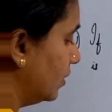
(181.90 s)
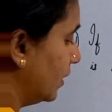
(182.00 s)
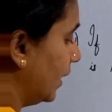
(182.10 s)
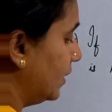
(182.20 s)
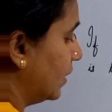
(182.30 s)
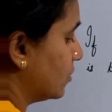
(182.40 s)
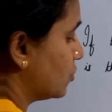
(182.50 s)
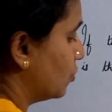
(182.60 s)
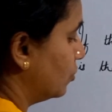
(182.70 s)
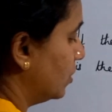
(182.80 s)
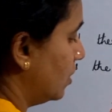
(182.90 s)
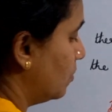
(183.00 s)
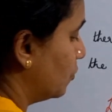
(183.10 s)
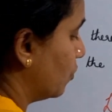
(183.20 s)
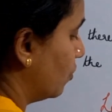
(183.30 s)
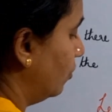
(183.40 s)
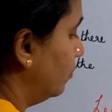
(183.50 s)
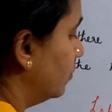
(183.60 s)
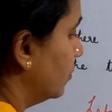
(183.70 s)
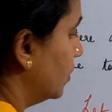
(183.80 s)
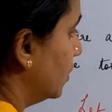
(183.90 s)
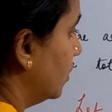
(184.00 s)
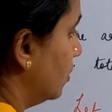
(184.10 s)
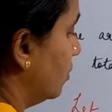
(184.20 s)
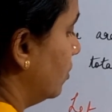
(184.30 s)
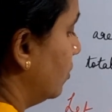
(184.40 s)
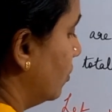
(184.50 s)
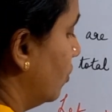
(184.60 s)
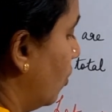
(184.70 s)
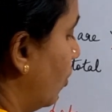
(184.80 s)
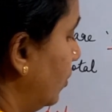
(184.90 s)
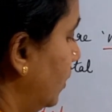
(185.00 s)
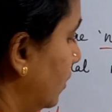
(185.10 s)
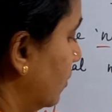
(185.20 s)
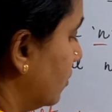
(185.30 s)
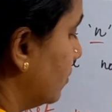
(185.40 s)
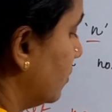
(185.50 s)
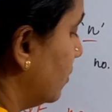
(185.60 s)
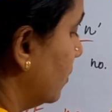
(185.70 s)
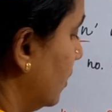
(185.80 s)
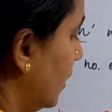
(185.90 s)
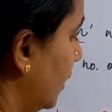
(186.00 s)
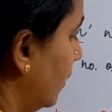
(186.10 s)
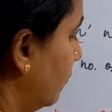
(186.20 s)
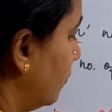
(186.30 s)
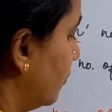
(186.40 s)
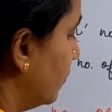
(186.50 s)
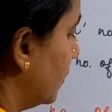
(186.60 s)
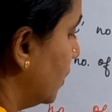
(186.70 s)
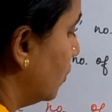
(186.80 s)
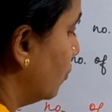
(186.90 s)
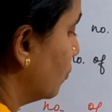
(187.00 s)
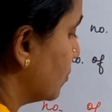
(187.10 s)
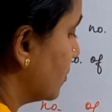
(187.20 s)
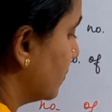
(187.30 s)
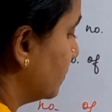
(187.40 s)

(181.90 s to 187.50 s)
write as total number of non-leaf nodes.